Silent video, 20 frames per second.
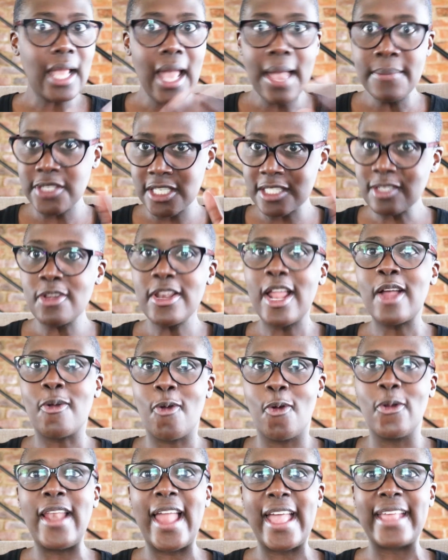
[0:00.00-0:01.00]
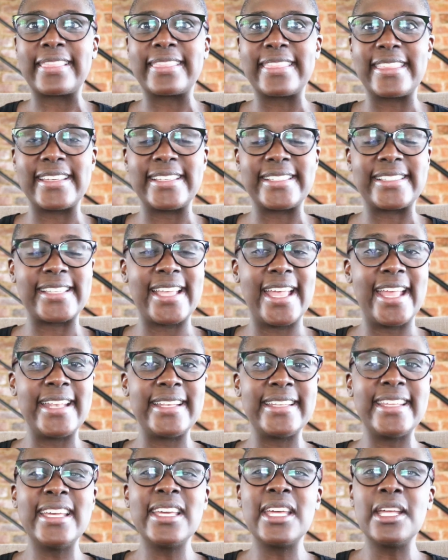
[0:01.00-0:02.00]
I'm just gonna go like this,
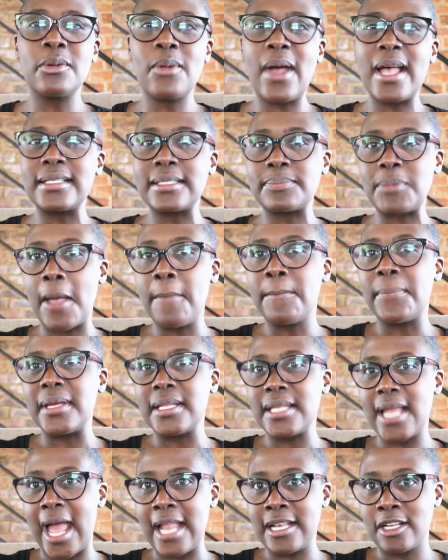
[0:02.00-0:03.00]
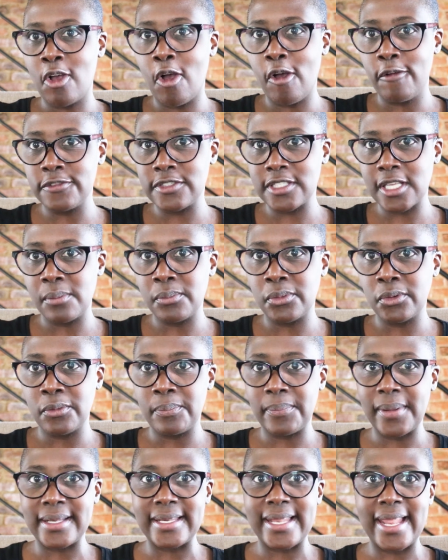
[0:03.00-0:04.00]
and it was a bit uncomfortable,
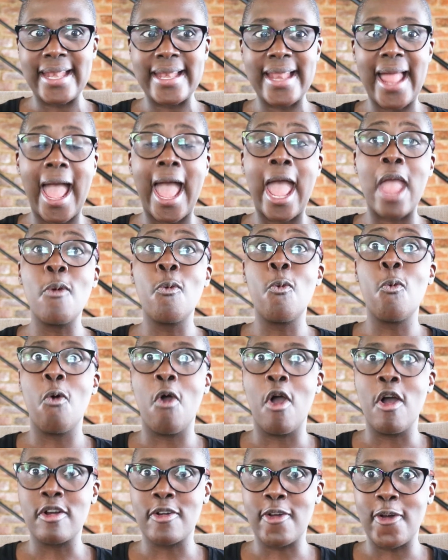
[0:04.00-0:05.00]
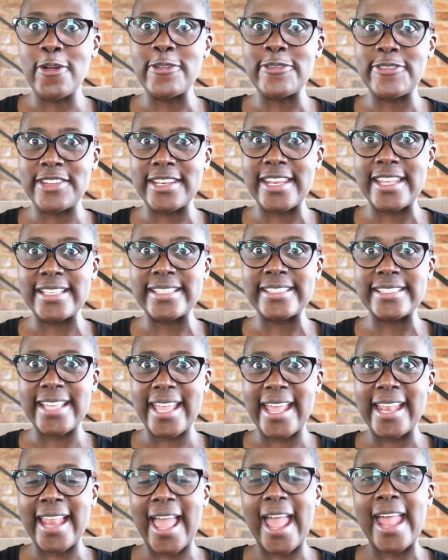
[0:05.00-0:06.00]
but then I wore confidence, and